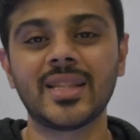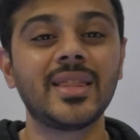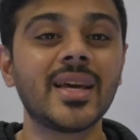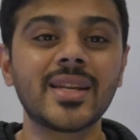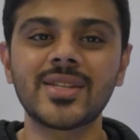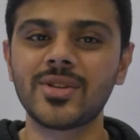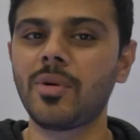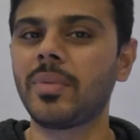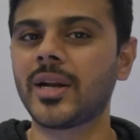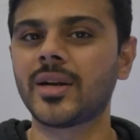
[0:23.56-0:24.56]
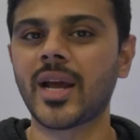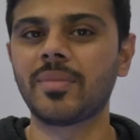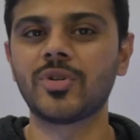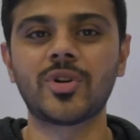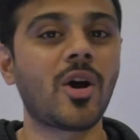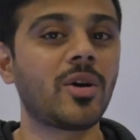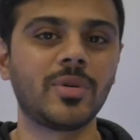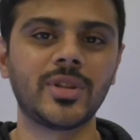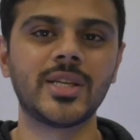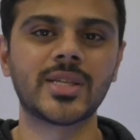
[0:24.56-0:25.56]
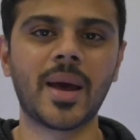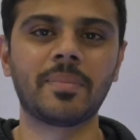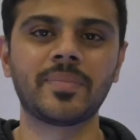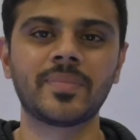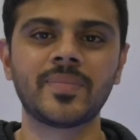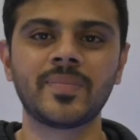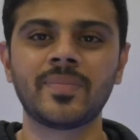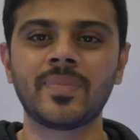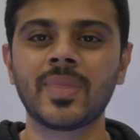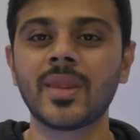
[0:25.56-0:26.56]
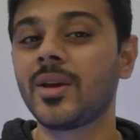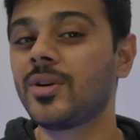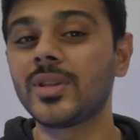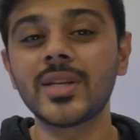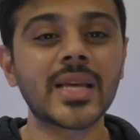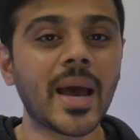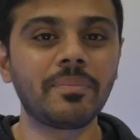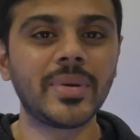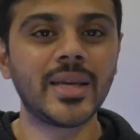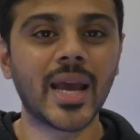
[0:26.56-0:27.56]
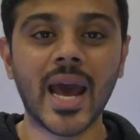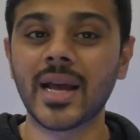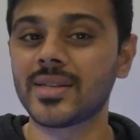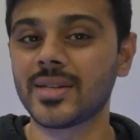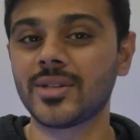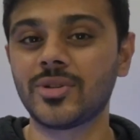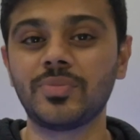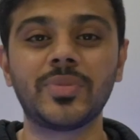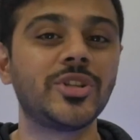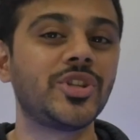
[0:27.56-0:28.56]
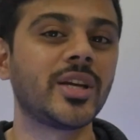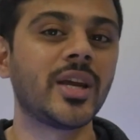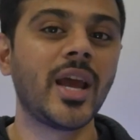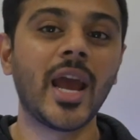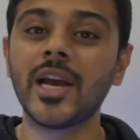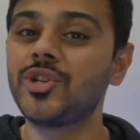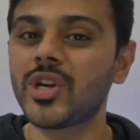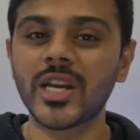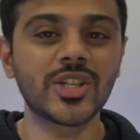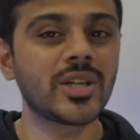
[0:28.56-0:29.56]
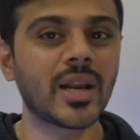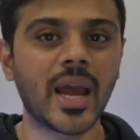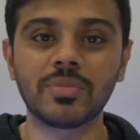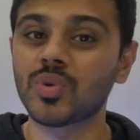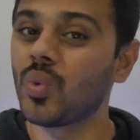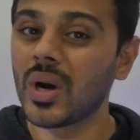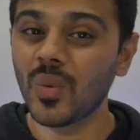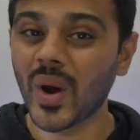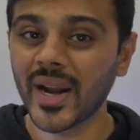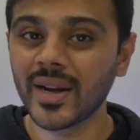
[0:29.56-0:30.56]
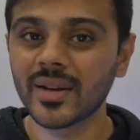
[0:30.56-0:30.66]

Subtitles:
there is no better time to talk about this app. Could this app be answer to bridging educational gaps worldwide?